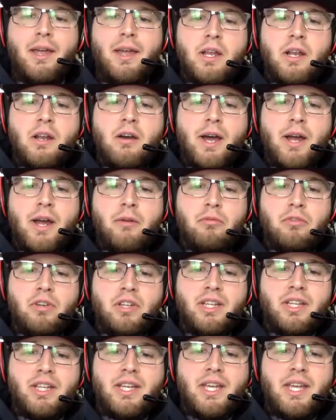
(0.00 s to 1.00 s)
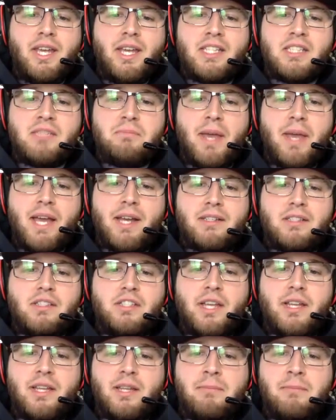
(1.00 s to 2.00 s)
I really expect
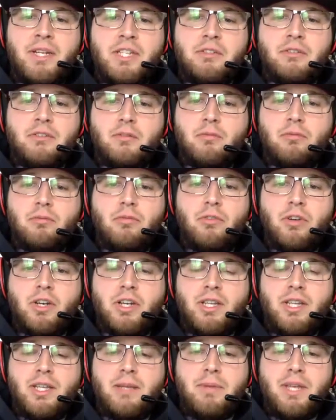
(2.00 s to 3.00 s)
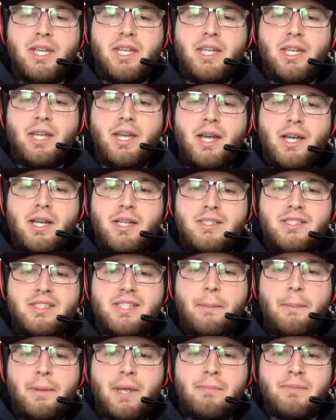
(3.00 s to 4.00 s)
Jalen Mitchell to really be
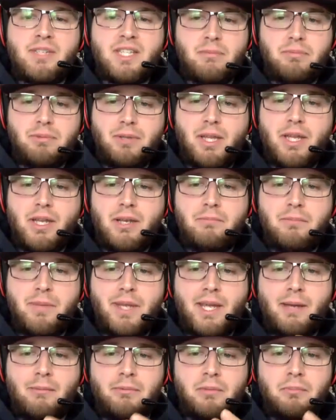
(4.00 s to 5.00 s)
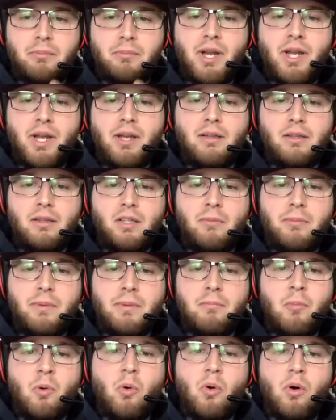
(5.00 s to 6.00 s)
stepping up to the plate and being able to bring a little bit
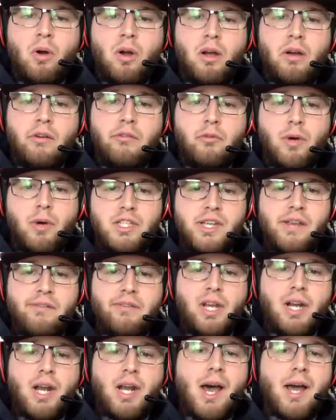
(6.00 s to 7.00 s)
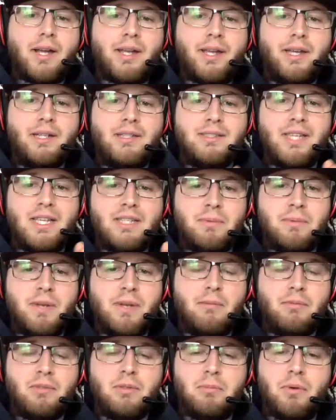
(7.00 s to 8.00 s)
more of what Javion Hawkins has been
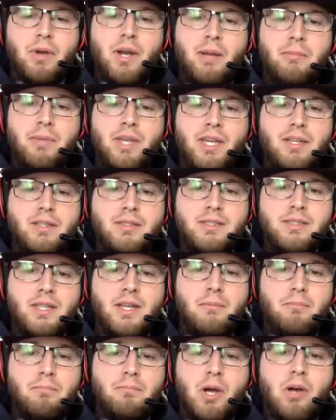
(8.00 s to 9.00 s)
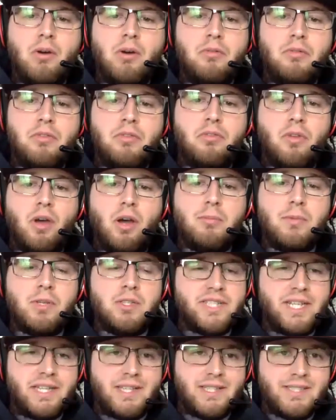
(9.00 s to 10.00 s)
able to bring because they're both
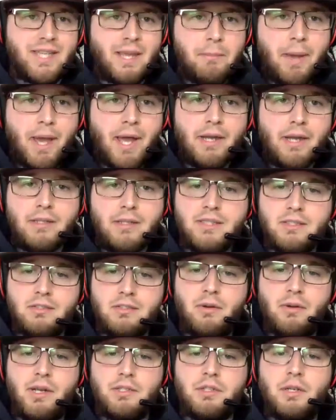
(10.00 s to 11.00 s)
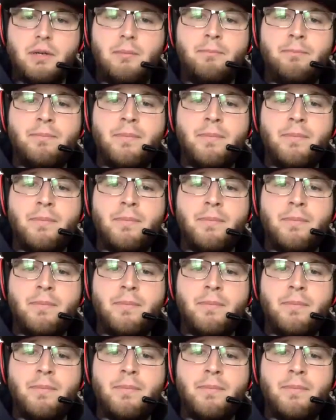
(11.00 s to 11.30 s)
almost at the same height situation.